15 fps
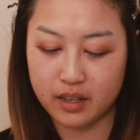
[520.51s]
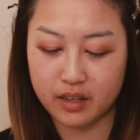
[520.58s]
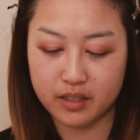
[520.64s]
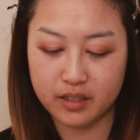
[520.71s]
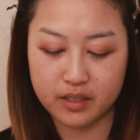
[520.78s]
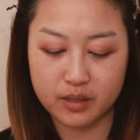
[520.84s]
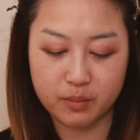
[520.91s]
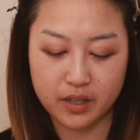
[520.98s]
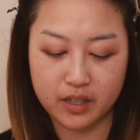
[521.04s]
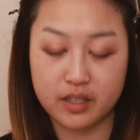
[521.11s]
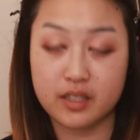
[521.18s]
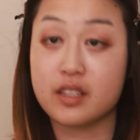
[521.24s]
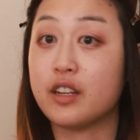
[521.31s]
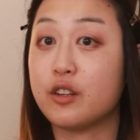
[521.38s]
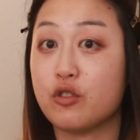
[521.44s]
It is
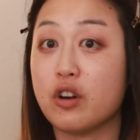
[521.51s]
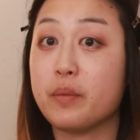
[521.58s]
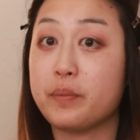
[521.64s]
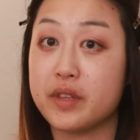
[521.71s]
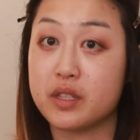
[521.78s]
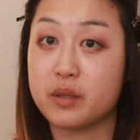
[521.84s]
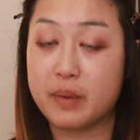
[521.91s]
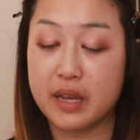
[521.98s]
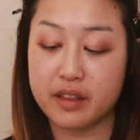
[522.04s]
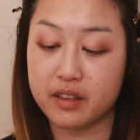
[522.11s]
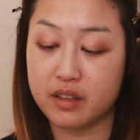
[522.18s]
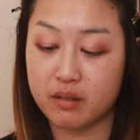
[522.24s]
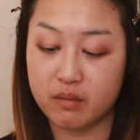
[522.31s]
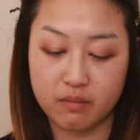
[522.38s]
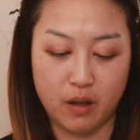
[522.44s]
because I dropped this
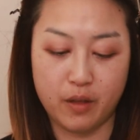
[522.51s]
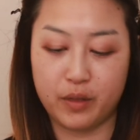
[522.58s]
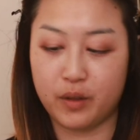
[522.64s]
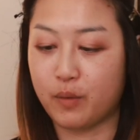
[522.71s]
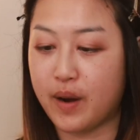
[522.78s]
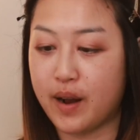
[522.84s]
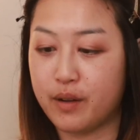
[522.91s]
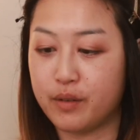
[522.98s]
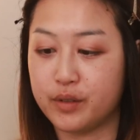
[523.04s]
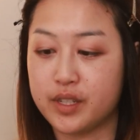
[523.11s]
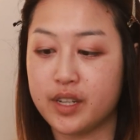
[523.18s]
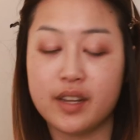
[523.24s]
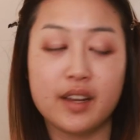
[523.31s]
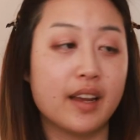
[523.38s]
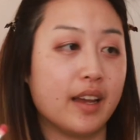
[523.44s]
palette on the
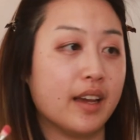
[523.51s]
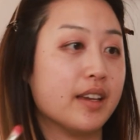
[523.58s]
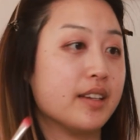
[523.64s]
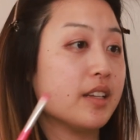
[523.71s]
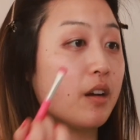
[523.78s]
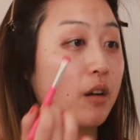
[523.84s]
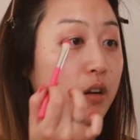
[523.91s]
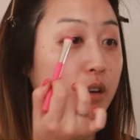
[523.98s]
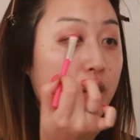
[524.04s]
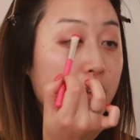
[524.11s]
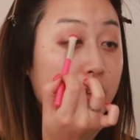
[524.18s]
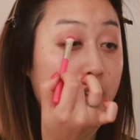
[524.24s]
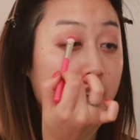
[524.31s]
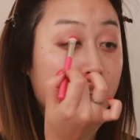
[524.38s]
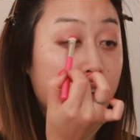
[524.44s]
ground and it
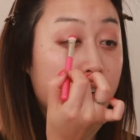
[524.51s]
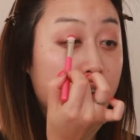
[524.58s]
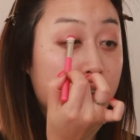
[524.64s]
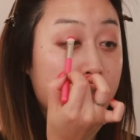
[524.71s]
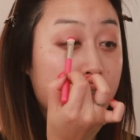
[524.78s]
all